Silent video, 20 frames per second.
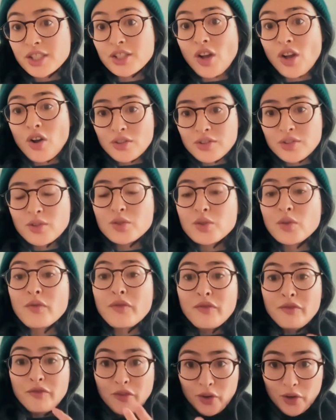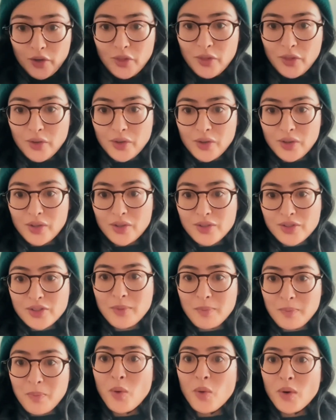is also to further
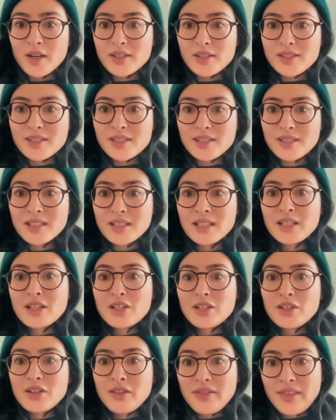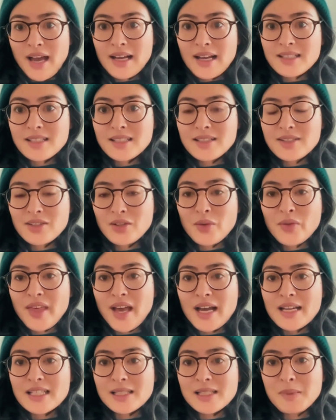support that, so
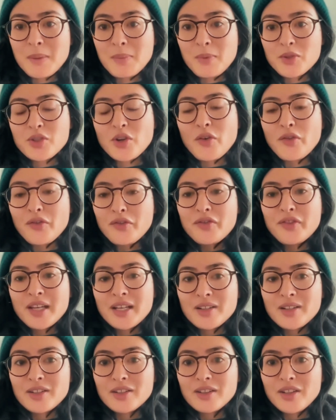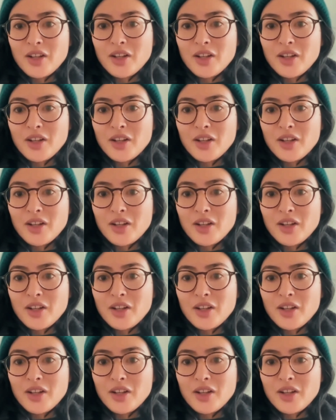that people don't feel